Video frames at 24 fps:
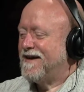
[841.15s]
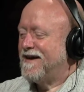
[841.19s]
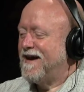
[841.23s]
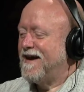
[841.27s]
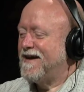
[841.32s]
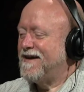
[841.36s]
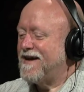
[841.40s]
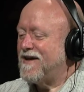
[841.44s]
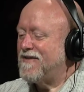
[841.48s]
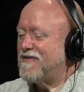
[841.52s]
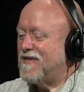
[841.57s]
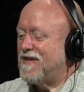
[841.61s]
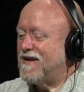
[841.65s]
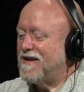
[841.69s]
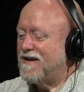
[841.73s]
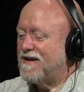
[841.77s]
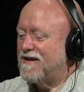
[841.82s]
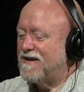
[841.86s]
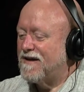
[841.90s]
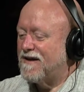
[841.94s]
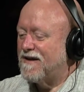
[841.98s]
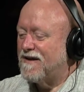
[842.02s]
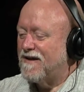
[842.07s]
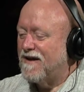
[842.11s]
And I think
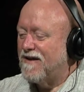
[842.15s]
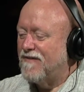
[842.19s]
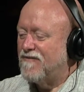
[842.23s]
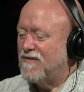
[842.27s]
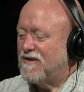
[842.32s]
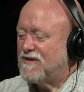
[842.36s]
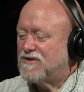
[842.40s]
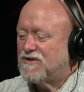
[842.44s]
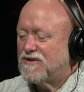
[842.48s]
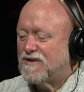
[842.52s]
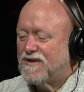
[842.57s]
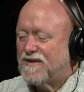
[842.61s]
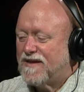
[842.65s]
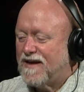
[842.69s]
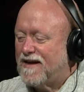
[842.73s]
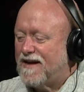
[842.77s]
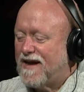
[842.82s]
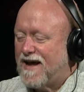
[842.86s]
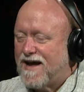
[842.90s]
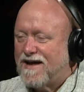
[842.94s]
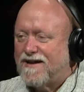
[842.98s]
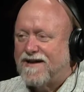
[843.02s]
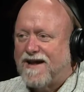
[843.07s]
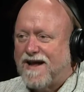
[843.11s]
uh, eventually that
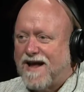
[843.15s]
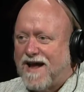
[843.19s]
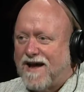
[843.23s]
had to